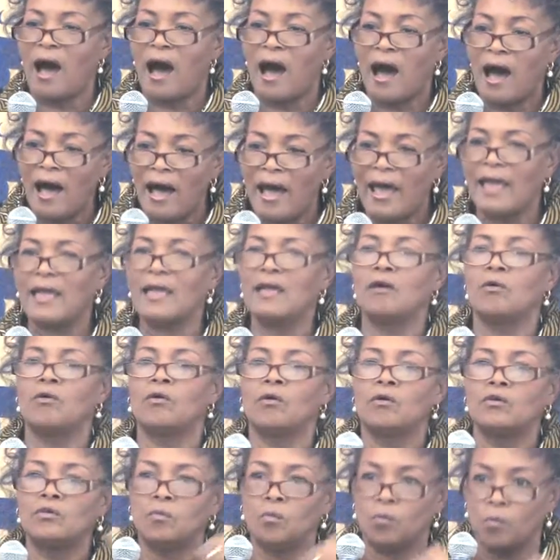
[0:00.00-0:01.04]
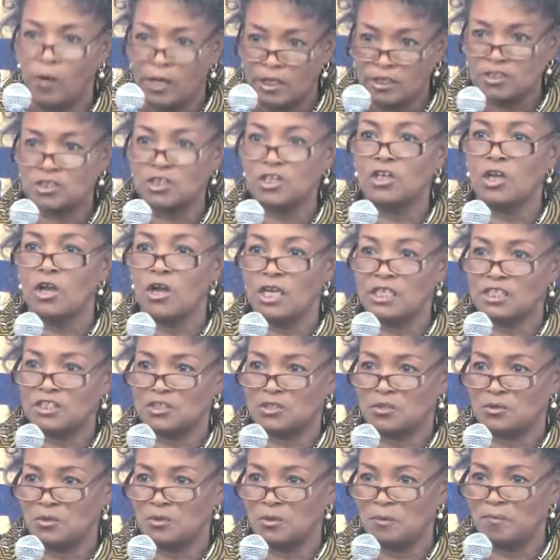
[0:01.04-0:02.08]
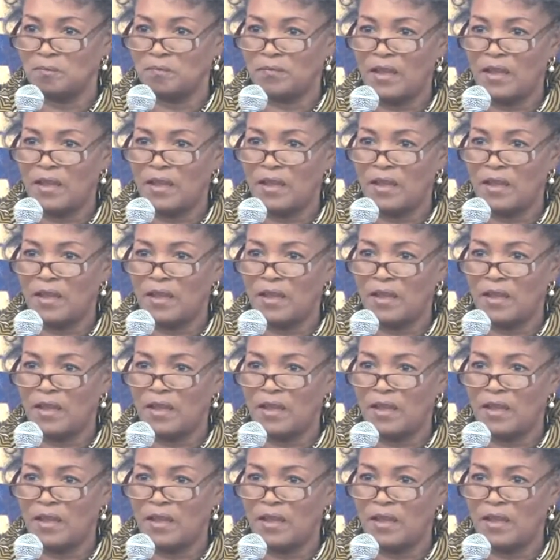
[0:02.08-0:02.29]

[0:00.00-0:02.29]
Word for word: I went to law school.